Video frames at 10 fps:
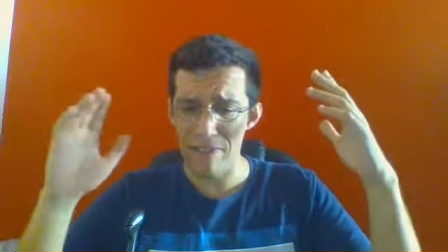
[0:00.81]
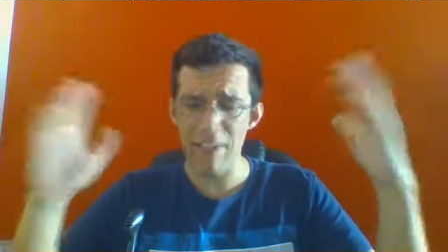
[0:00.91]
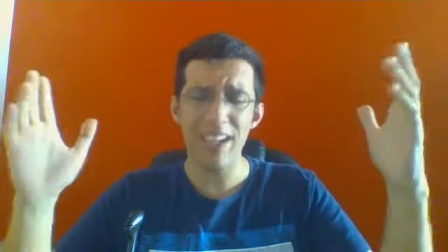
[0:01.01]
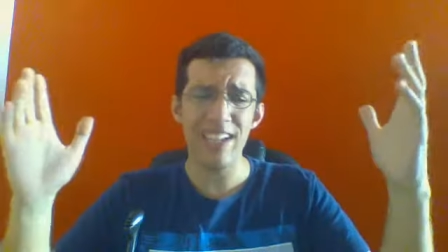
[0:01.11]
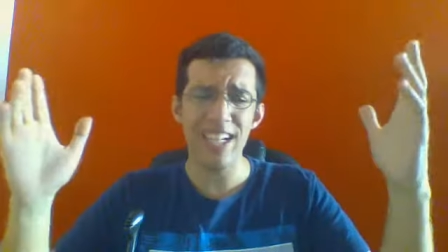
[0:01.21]

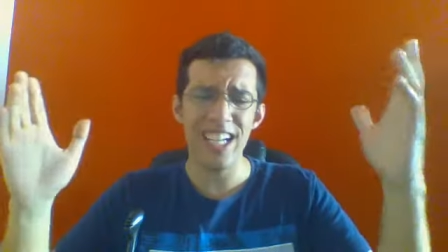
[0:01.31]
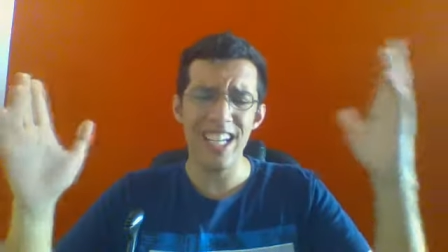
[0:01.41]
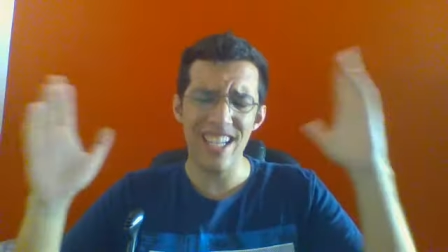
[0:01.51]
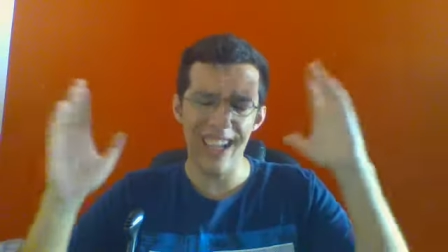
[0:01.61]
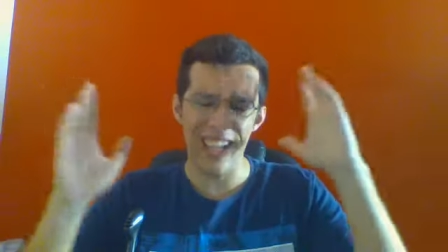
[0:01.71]

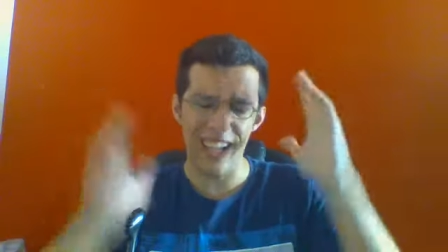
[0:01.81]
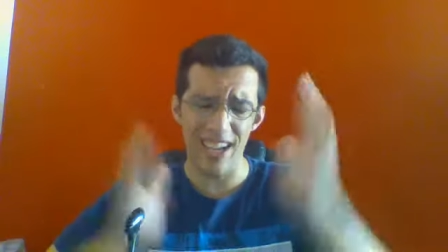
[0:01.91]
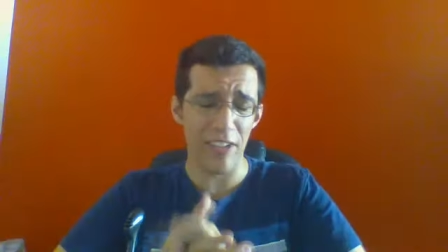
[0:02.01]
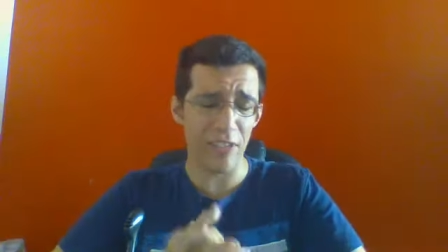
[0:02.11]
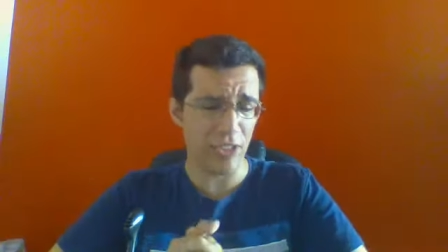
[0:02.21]
finally,
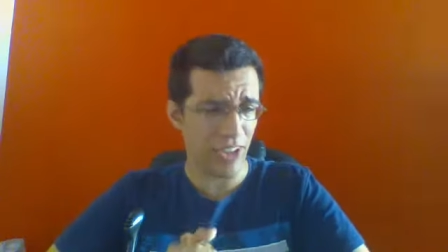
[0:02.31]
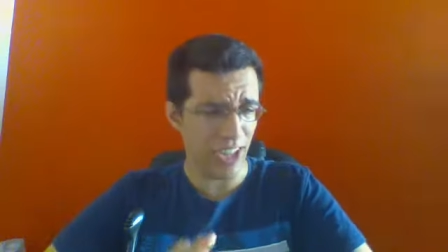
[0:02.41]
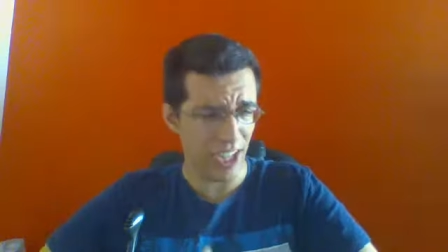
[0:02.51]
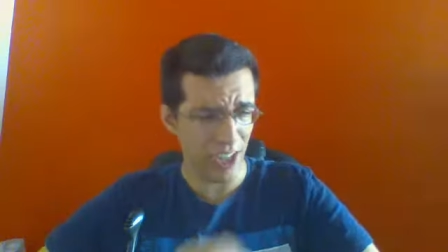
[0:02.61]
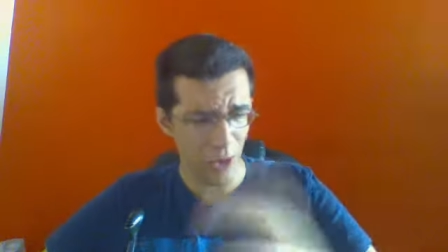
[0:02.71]
after
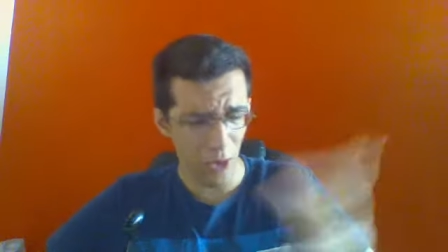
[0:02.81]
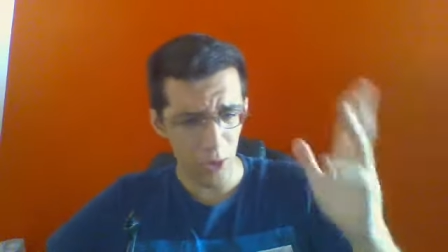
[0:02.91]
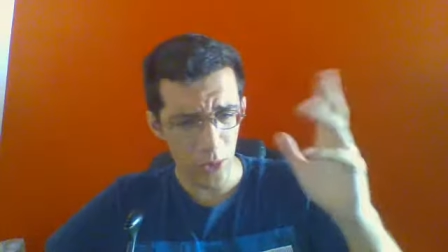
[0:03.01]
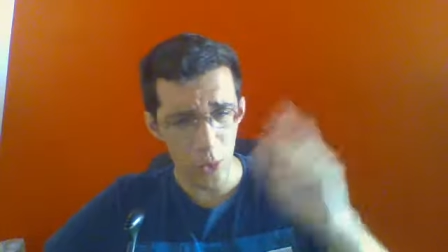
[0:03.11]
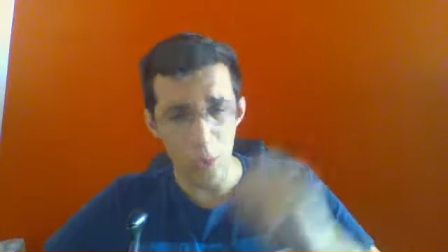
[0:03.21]
a
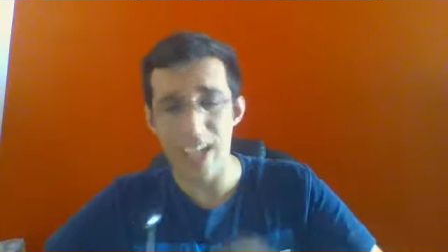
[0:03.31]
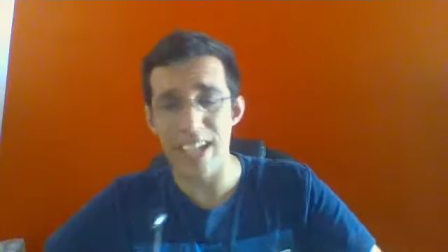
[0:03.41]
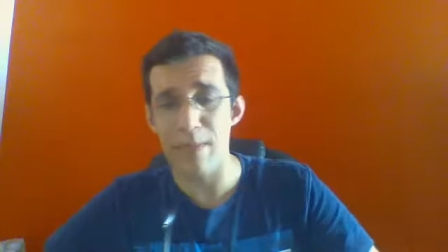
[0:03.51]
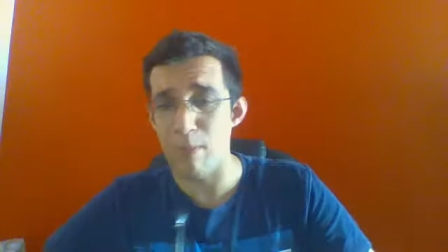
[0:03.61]
long week